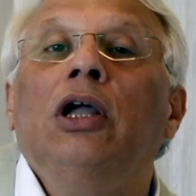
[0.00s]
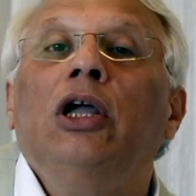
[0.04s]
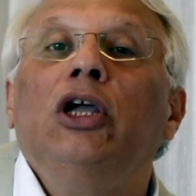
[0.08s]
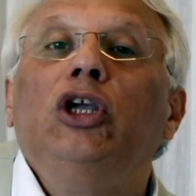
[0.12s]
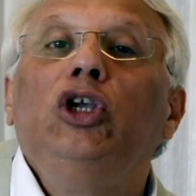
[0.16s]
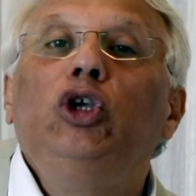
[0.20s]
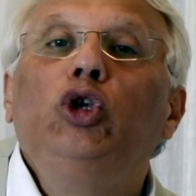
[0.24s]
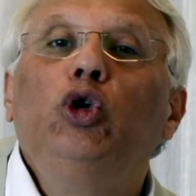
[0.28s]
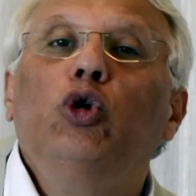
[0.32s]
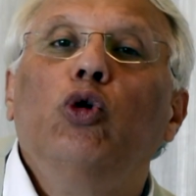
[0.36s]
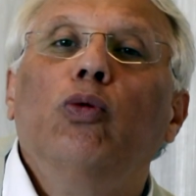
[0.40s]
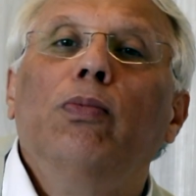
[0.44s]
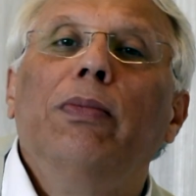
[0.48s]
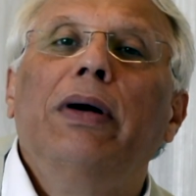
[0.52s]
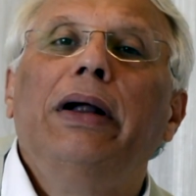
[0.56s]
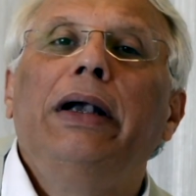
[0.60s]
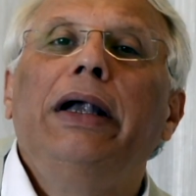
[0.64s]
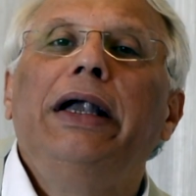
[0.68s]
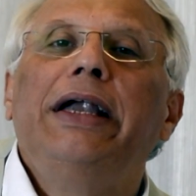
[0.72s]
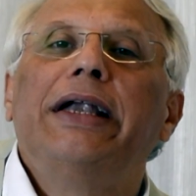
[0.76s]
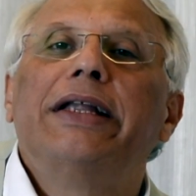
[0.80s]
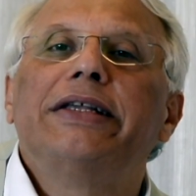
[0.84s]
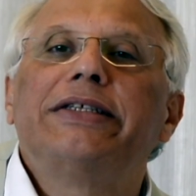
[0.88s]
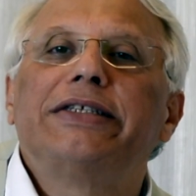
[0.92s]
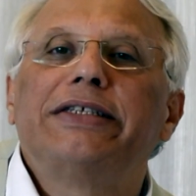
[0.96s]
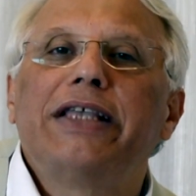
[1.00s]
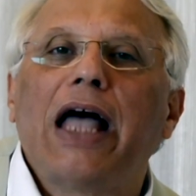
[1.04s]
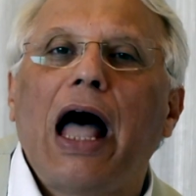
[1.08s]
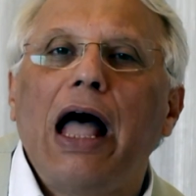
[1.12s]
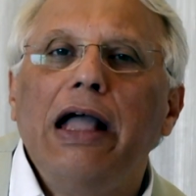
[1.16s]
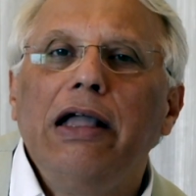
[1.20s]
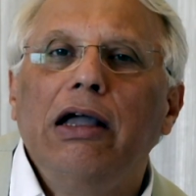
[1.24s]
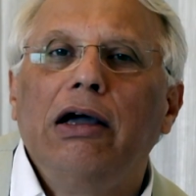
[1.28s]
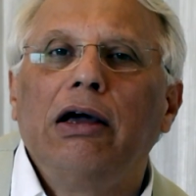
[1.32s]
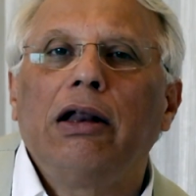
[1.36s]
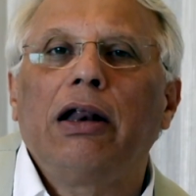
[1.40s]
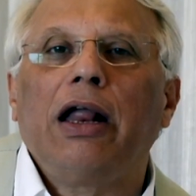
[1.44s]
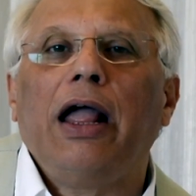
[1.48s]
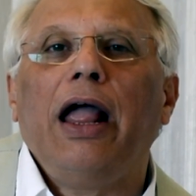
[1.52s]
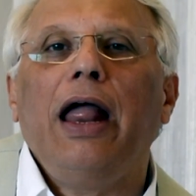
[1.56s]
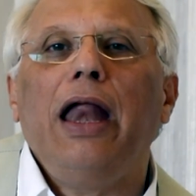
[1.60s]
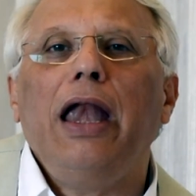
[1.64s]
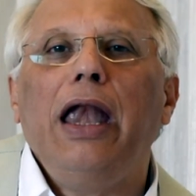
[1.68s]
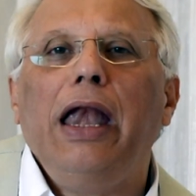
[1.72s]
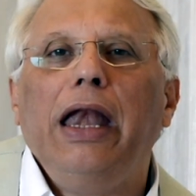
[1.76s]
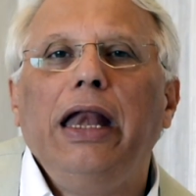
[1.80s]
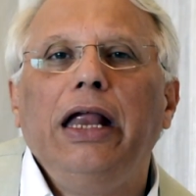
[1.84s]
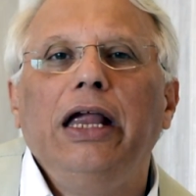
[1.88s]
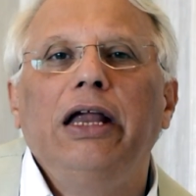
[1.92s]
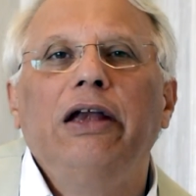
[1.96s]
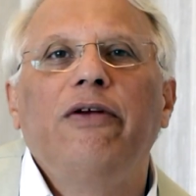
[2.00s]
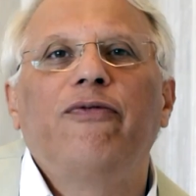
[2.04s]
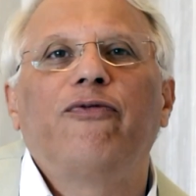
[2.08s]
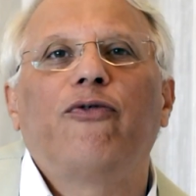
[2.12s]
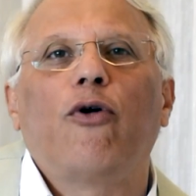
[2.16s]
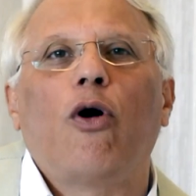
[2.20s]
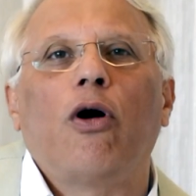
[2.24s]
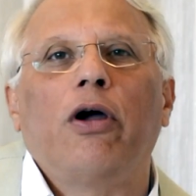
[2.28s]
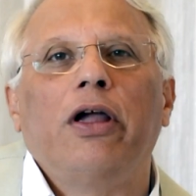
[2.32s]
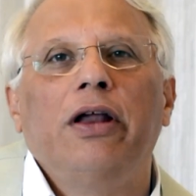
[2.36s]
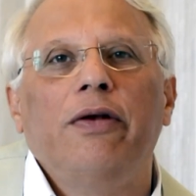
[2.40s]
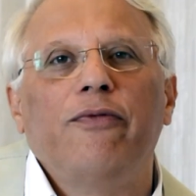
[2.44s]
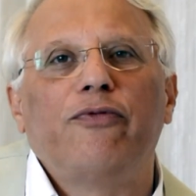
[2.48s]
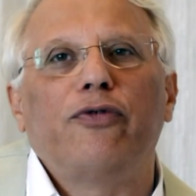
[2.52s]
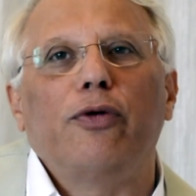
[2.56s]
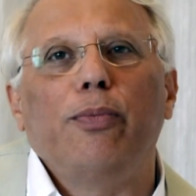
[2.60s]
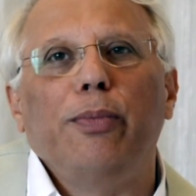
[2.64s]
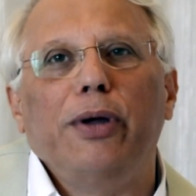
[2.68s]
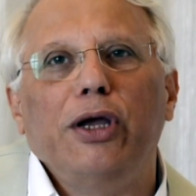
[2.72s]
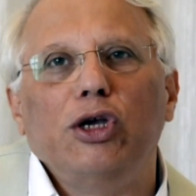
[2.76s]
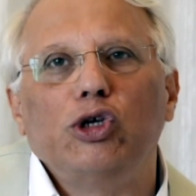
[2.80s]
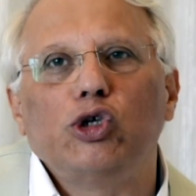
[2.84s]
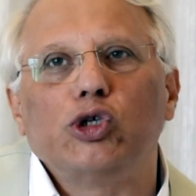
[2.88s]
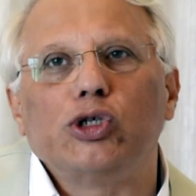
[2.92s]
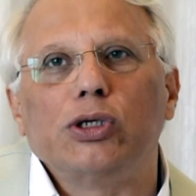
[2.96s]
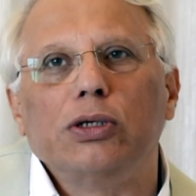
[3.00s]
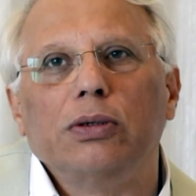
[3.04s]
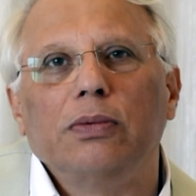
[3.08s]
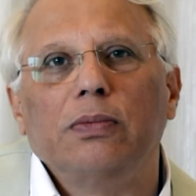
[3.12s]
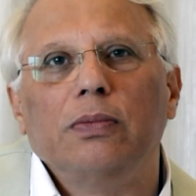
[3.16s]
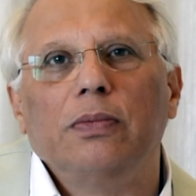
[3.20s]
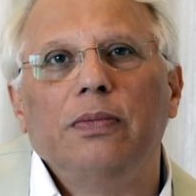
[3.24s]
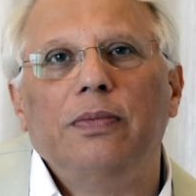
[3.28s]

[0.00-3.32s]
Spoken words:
human desire and need for information.